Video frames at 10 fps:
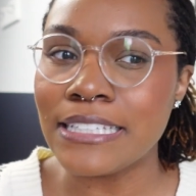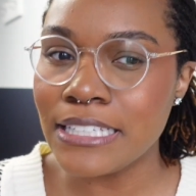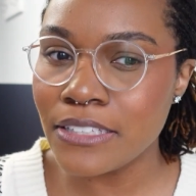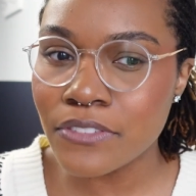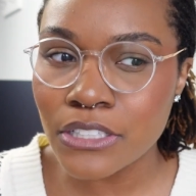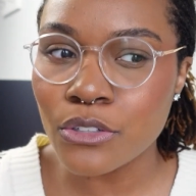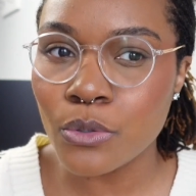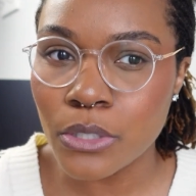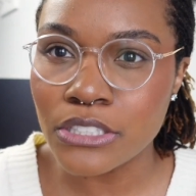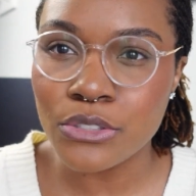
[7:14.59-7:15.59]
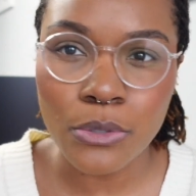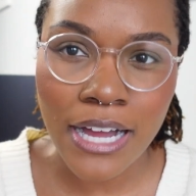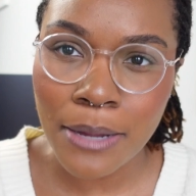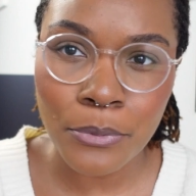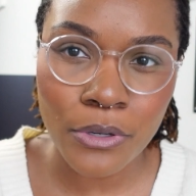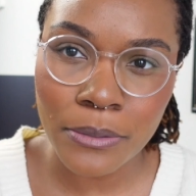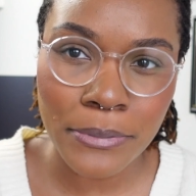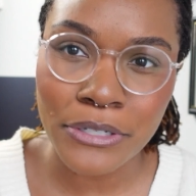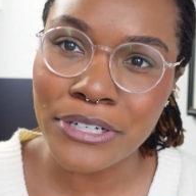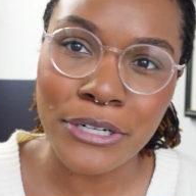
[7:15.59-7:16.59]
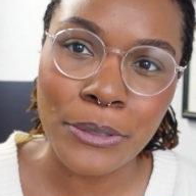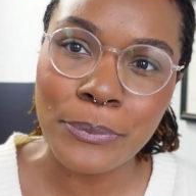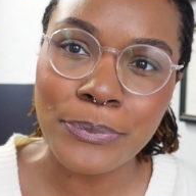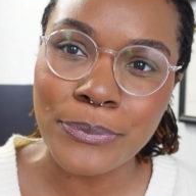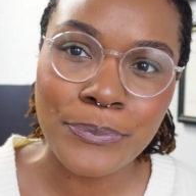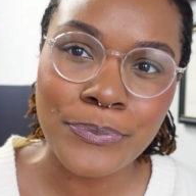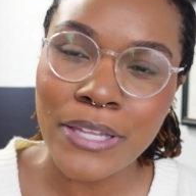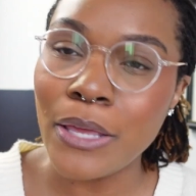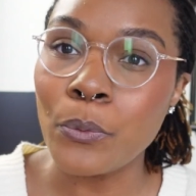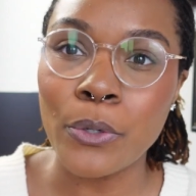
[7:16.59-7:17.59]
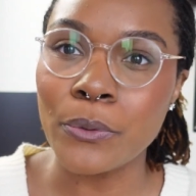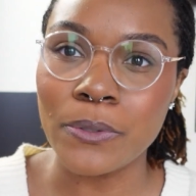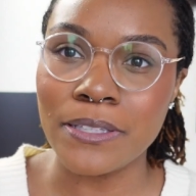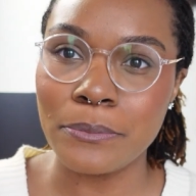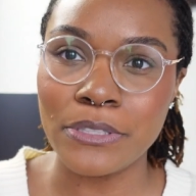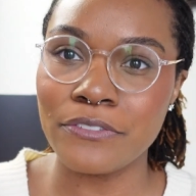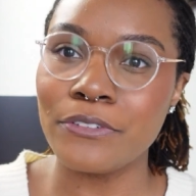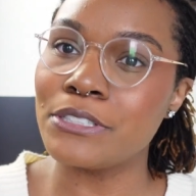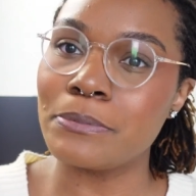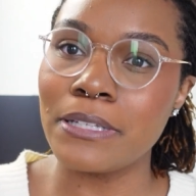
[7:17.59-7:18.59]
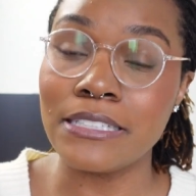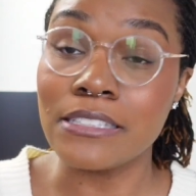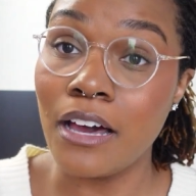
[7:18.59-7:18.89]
even going to hop on BetterHelp and work with them in the first place.